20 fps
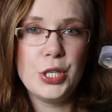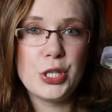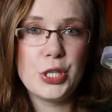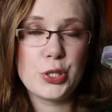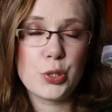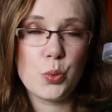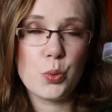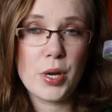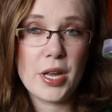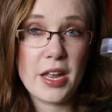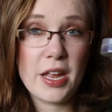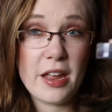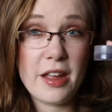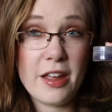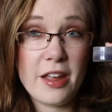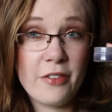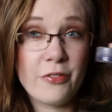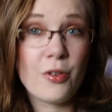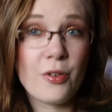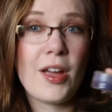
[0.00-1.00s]
So
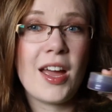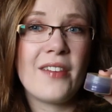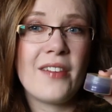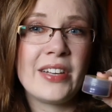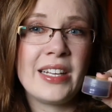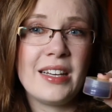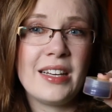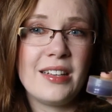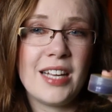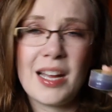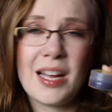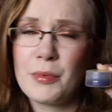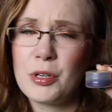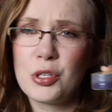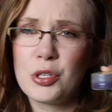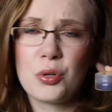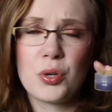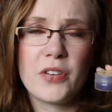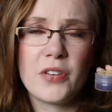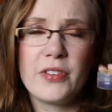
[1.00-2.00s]
if you have an idea, I'm not
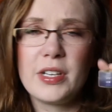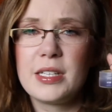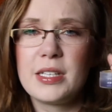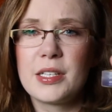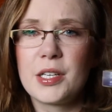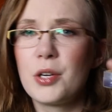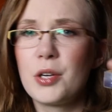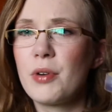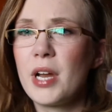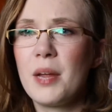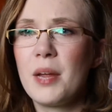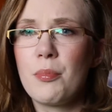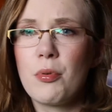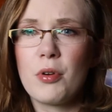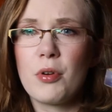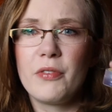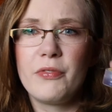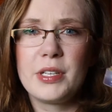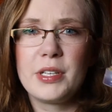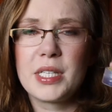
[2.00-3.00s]
sure if it's grape
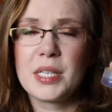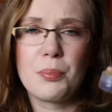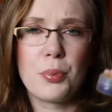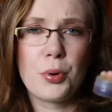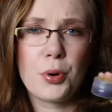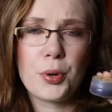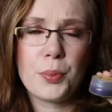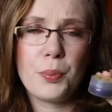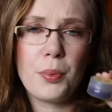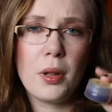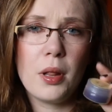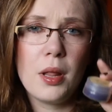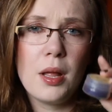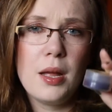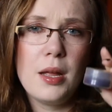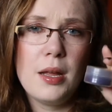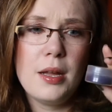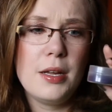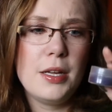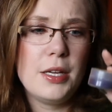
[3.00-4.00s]
or if it's the purple.
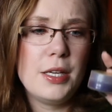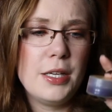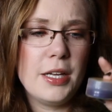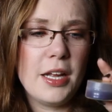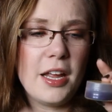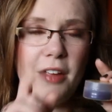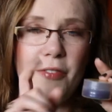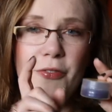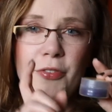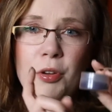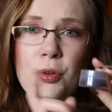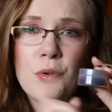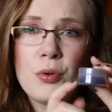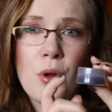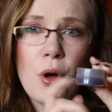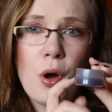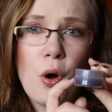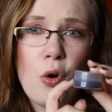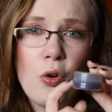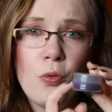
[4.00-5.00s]
If you
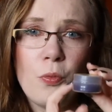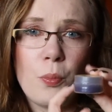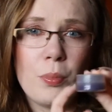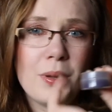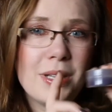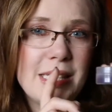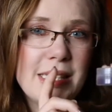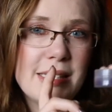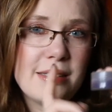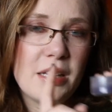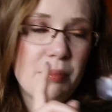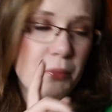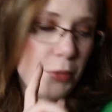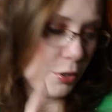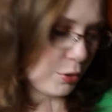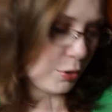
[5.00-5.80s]
know, please let me